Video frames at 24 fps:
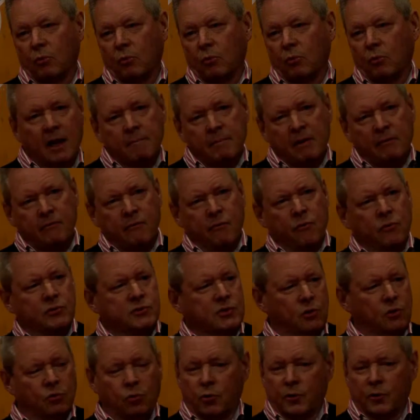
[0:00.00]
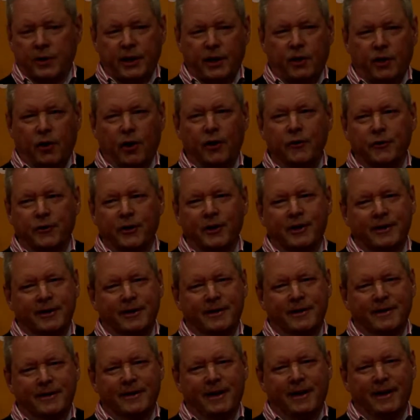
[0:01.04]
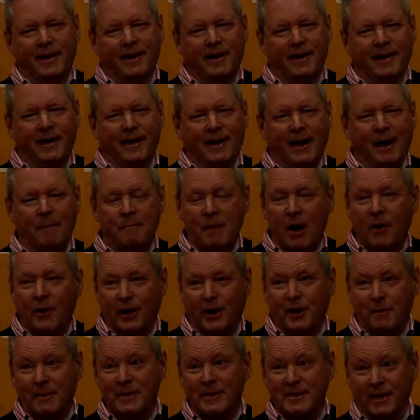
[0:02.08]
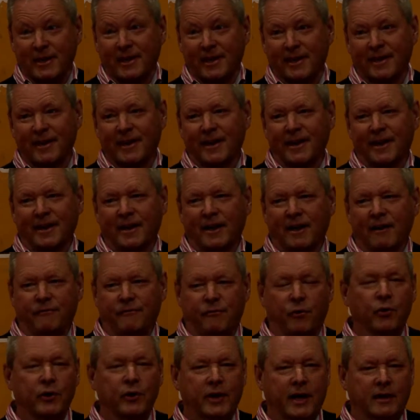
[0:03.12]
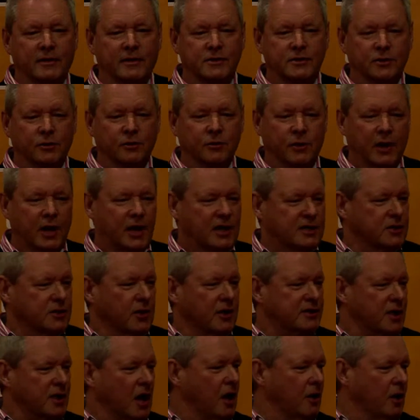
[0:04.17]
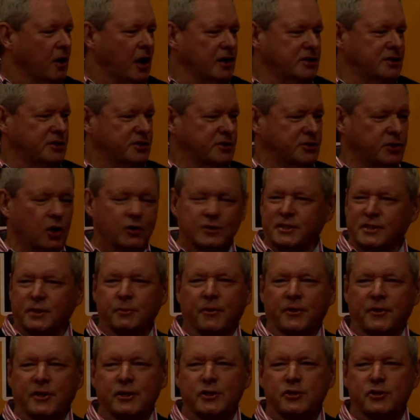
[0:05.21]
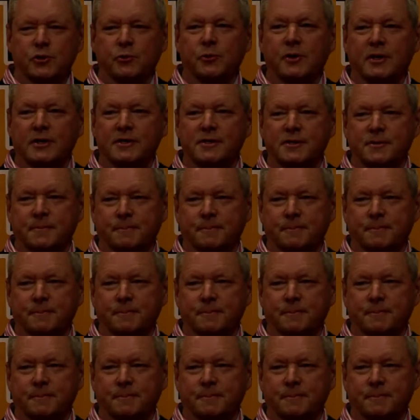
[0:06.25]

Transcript: But we've also already got a Māori committee for council, so I just don't see what the issue is.